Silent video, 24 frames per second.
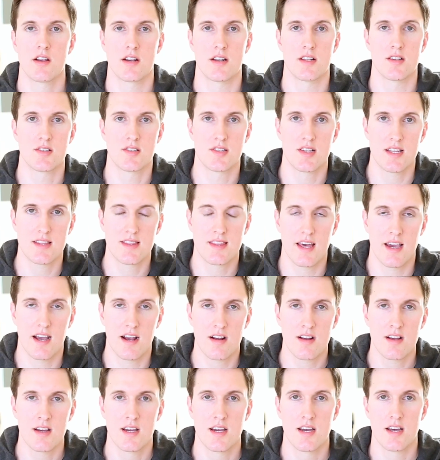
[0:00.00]
You're going to sit
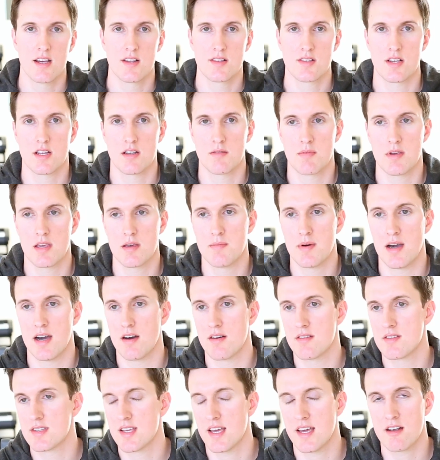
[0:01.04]
there. It's going to be
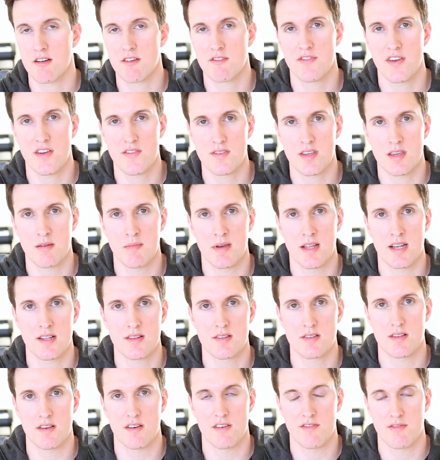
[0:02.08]
about 10 or 15
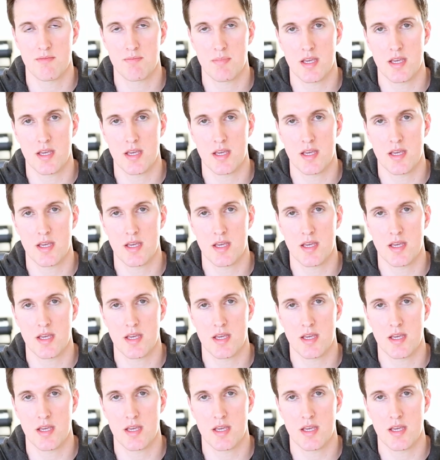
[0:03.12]
minutes of